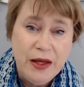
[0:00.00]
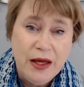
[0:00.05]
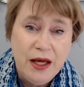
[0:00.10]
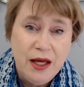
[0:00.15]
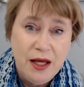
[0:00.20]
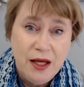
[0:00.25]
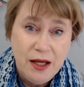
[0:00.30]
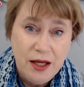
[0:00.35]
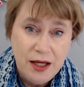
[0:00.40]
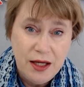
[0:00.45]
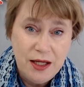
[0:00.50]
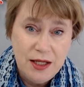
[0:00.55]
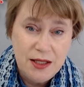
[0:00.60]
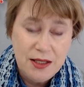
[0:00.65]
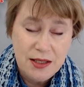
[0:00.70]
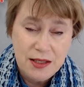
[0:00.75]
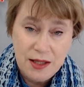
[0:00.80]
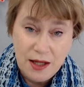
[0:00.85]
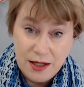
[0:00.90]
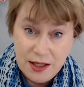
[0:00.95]
He
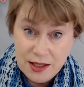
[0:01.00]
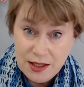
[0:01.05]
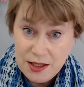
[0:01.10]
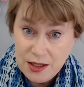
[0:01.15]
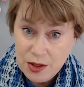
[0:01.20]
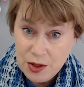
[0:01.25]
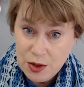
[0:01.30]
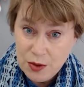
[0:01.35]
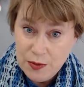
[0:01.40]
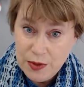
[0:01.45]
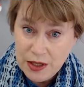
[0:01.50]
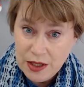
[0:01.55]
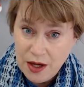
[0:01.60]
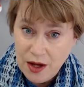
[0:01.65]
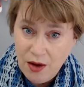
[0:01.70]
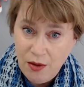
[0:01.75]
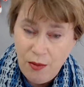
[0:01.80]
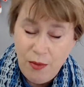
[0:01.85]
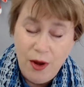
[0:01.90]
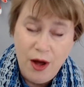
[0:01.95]
studies to
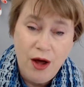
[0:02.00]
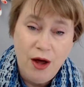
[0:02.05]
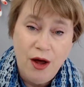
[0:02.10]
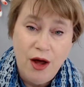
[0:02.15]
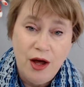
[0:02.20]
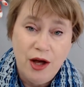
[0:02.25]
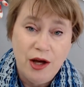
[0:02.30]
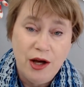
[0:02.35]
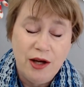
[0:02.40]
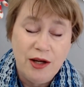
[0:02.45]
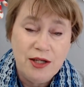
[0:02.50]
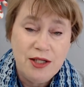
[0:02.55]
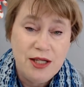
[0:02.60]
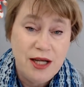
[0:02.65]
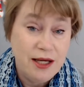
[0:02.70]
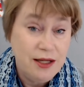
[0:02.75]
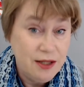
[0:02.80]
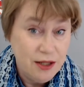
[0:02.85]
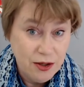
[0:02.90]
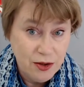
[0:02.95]
become a
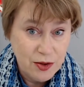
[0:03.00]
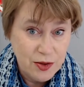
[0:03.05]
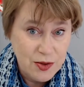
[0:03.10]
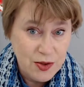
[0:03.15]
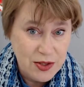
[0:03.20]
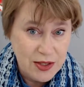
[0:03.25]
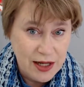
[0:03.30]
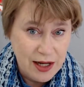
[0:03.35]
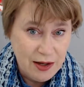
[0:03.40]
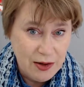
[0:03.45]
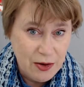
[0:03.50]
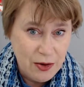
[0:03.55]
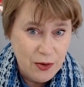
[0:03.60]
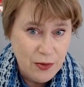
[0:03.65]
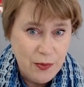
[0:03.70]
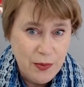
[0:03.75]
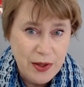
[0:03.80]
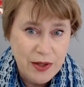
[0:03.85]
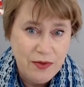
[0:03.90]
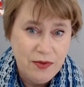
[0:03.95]
technical seller,
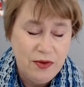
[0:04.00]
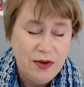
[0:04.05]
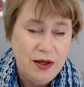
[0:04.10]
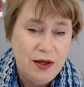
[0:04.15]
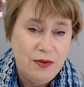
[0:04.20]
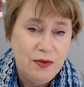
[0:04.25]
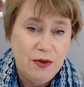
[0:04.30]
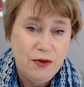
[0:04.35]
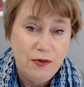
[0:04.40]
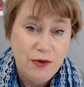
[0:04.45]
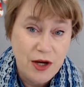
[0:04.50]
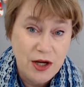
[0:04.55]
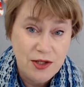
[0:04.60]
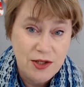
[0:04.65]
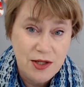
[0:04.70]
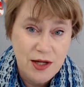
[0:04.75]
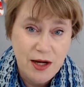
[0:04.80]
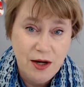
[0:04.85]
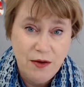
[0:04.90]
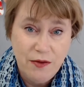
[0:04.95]
but in the first
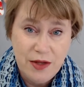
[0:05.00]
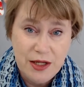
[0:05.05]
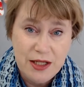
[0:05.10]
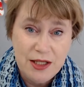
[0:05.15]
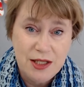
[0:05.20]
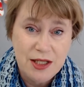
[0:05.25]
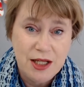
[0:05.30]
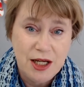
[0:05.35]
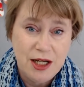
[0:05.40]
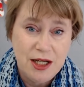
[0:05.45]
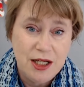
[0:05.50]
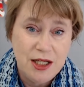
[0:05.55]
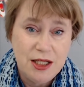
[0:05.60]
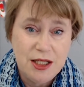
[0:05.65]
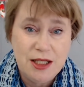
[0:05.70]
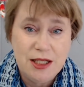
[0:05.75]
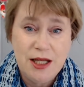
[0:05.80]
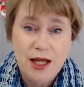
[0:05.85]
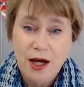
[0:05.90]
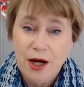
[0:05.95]
year of these studies
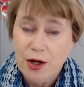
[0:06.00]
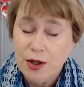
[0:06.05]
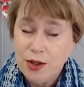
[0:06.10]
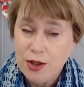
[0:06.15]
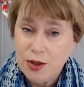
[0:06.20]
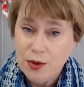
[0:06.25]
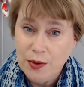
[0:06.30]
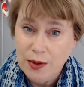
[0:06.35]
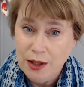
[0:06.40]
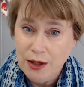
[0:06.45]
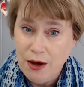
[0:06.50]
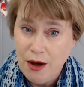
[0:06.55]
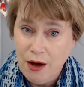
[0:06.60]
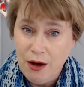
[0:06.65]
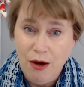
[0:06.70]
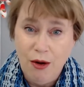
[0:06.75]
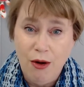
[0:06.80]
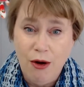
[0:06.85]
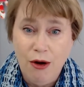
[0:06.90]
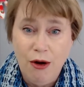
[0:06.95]
they are doing
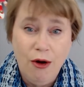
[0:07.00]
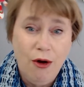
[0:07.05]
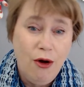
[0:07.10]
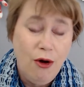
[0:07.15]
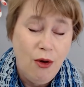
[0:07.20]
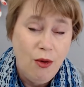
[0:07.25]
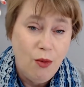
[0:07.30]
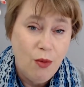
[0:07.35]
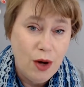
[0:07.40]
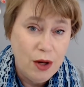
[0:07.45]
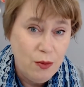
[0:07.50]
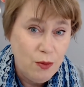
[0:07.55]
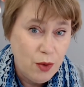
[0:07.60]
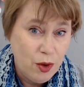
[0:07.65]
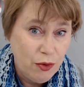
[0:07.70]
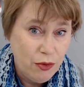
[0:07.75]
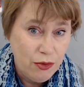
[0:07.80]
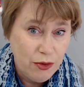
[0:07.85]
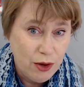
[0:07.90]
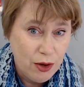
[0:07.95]
a 1
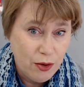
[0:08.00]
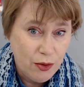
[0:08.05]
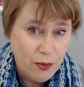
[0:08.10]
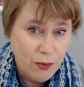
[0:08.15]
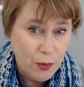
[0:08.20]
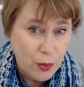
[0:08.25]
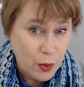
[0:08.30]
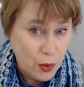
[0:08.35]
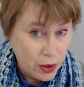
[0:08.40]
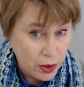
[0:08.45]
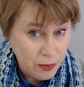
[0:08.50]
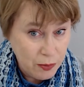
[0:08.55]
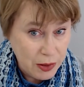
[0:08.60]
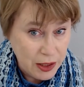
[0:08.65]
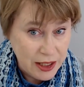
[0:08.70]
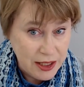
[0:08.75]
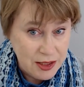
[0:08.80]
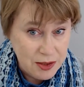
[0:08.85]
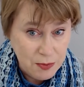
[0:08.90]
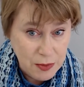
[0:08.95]
month long work
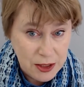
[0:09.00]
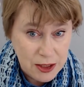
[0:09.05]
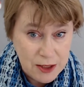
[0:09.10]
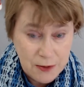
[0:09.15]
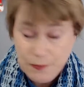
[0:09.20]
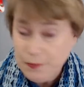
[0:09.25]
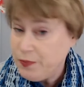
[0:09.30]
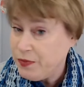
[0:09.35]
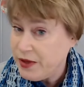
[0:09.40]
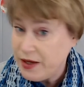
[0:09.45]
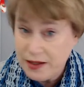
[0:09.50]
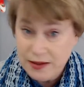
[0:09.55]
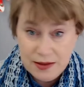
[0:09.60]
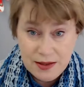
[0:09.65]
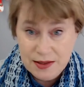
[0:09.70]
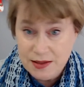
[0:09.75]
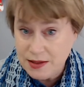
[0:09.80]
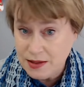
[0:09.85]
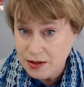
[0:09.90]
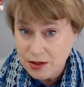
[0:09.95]
placement that
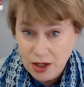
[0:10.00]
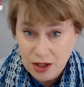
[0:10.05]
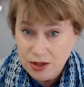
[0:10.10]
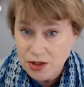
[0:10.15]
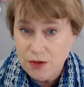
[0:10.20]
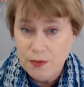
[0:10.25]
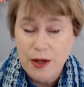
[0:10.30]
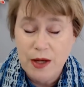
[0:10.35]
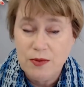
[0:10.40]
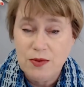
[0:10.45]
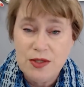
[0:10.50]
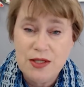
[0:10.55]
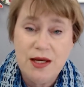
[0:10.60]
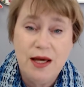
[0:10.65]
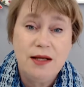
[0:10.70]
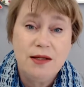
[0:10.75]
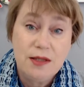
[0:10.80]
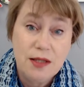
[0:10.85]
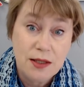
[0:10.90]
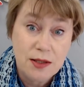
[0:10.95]
is not about
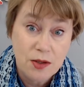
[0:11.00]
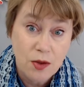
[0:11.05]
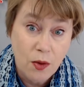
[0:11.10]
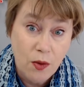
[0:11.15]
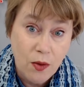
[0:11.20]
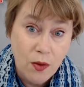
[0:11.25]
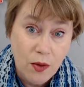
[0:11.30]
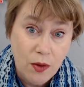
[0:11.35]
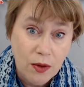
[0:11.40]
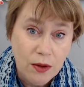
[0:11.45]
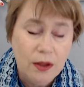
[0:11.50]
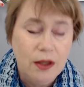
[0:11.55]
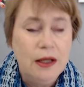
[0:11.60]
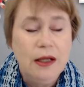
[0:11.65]
sales at all.